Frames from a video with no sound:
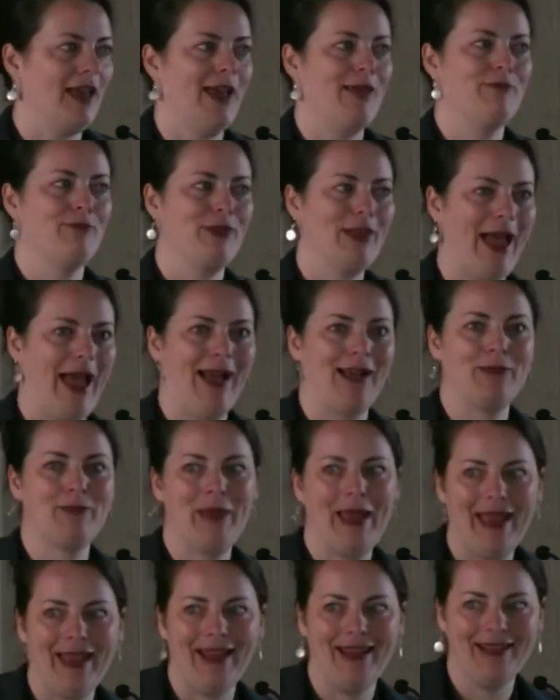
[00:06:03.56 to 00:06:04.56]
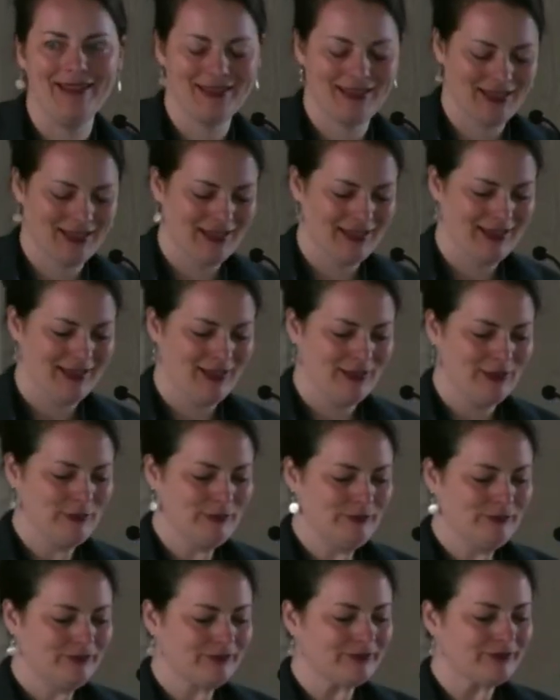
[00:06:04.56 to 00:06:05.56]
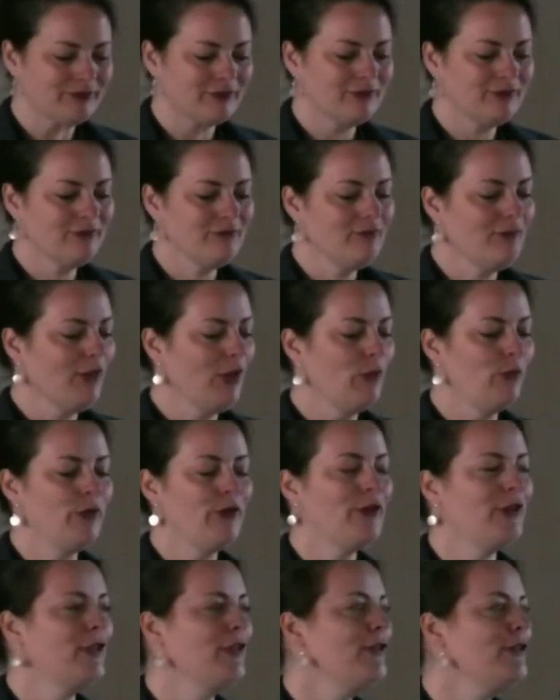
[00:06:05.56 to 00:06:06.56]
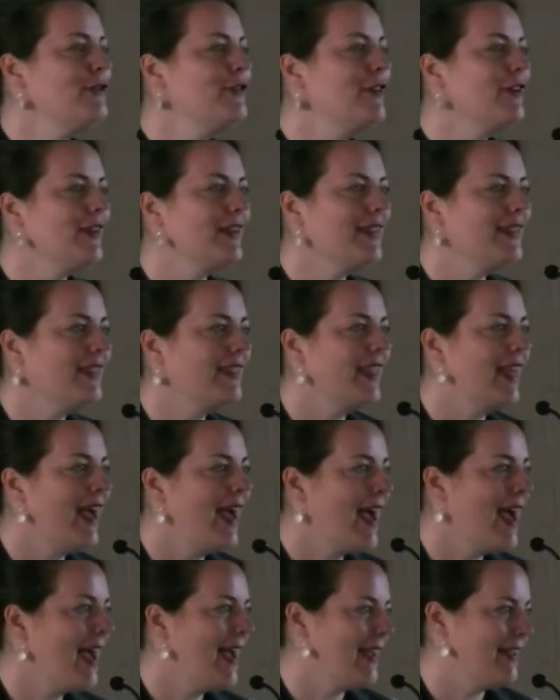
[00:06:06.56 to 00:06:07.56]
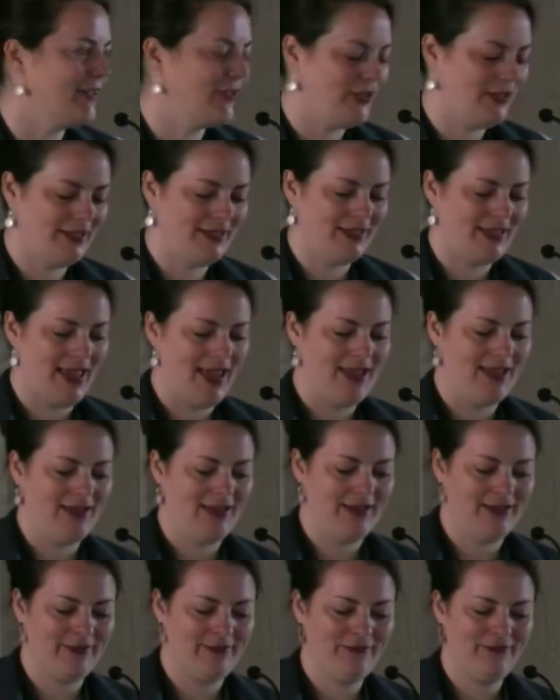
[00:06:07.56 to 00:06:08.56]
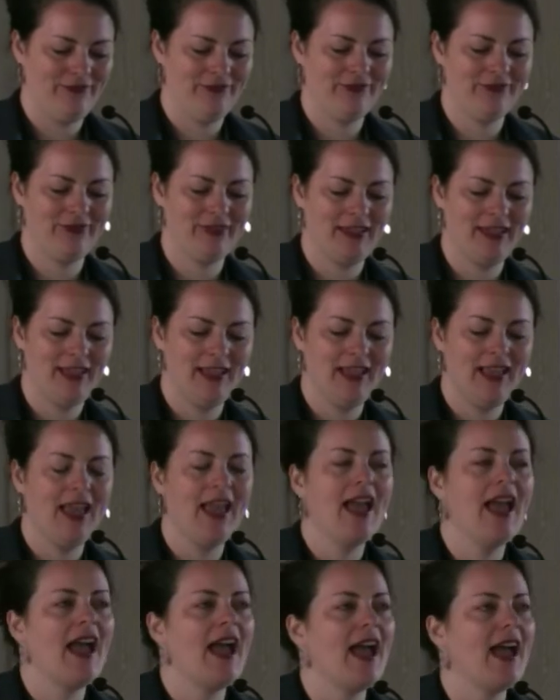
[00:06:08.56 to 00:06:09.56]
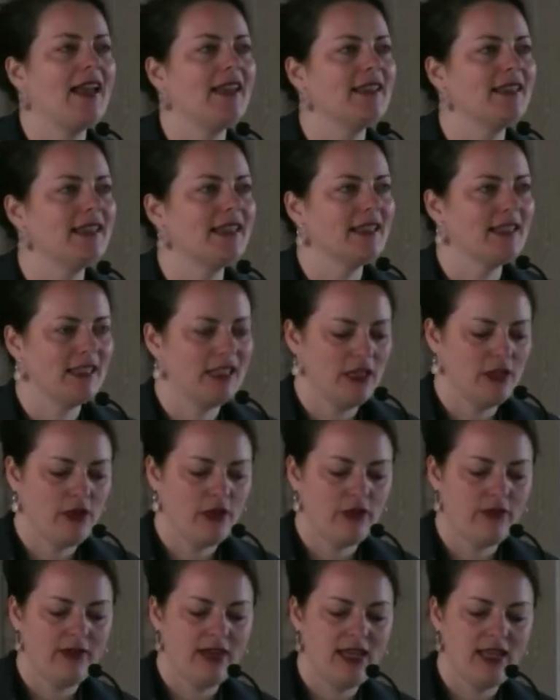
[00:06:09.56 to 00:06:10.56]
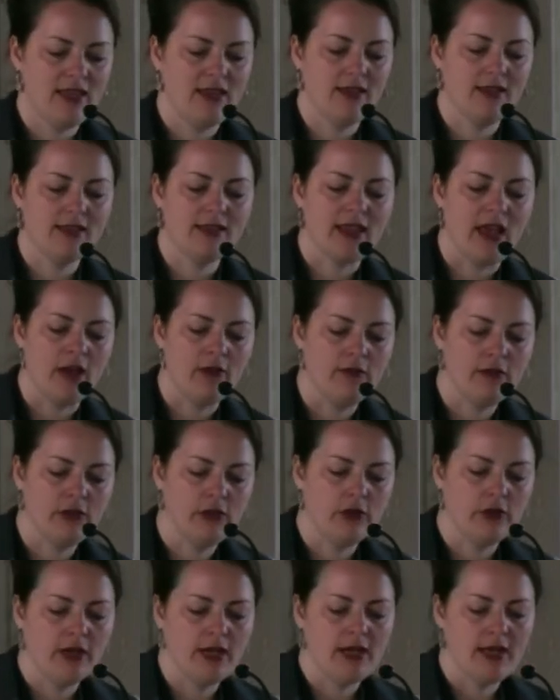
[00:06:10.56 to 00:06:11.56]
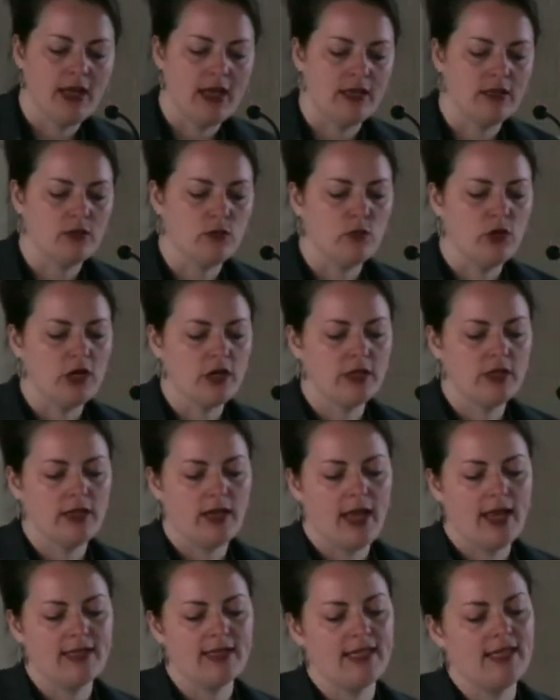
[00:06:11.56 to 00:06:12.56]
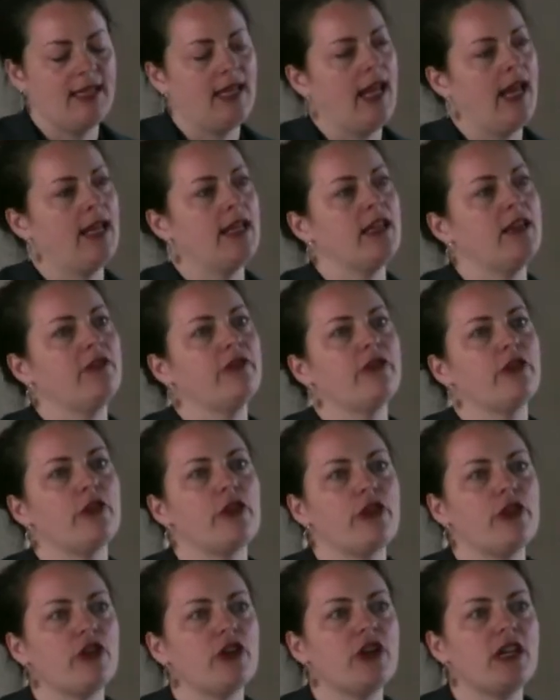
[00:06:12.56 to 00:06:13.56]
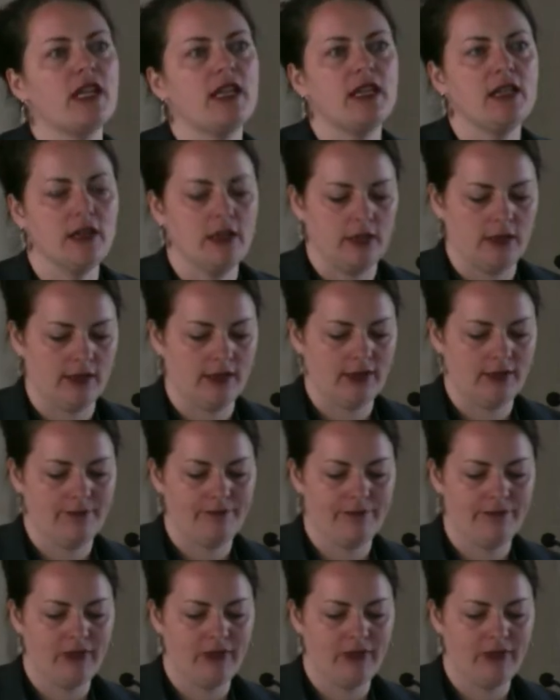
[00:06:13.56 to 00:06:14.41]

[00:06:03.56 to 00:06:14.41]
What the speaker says: and black pants. "Will you look at that?" she said. At 63, the Salvadoran has worked as a nanny for 30 years.